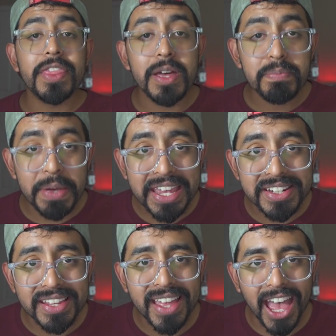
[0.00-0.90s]
The
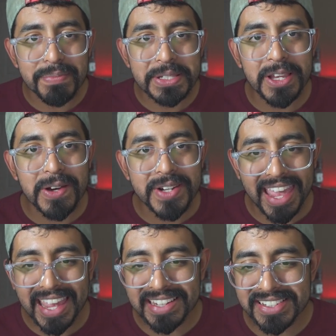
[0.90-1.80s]
Pit, episode
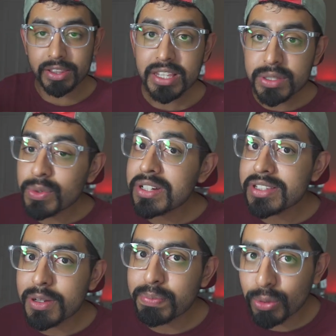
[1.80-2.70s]
8. This one
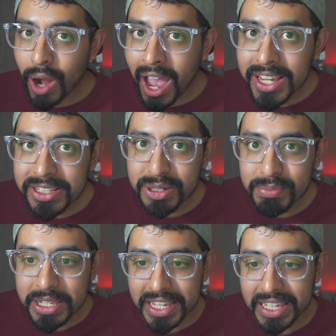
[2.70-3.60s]
surprised
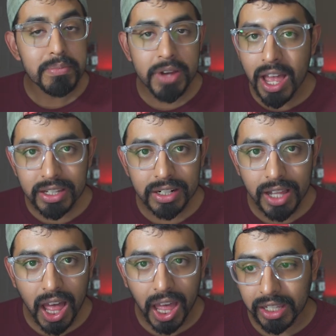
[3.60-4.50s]
me. I'm not gonna
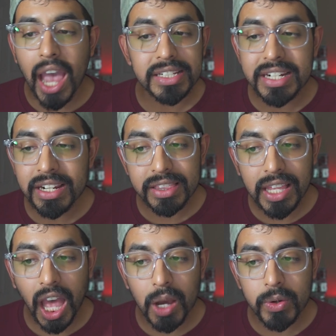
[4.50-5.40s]
lie. I didn't
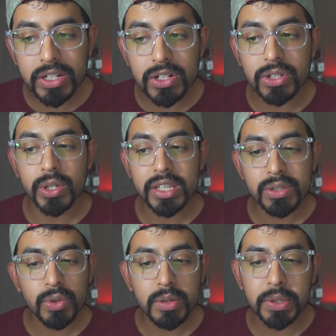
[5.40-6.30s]
think I would enjoy
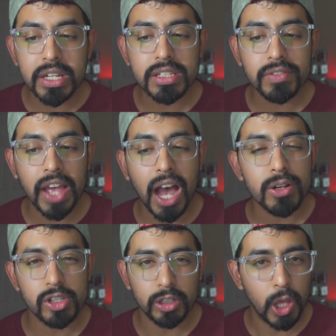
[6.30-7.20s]
this one because of
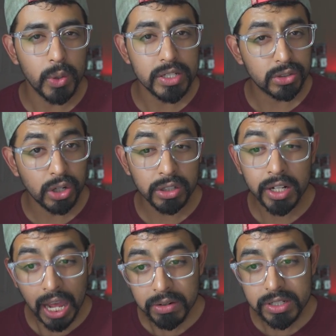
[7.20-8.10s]
how slow it
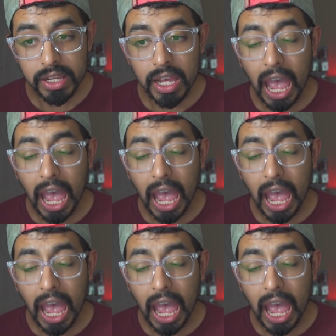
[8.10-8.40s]
started out.